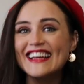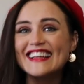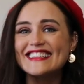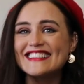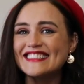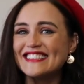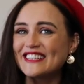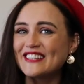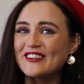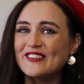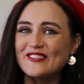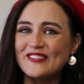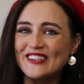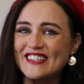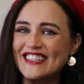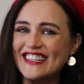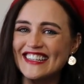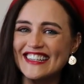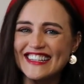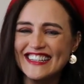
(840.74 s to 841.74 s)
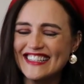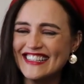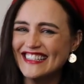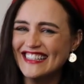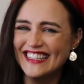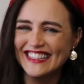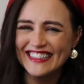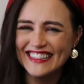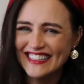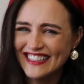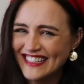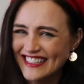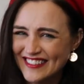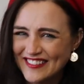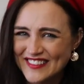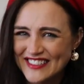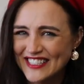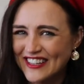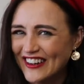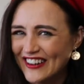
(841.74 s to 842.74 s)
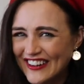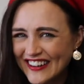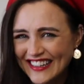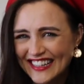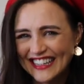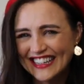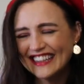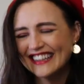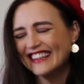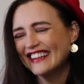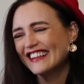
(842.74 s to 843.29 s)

Isn't it gorgeous? Sorry.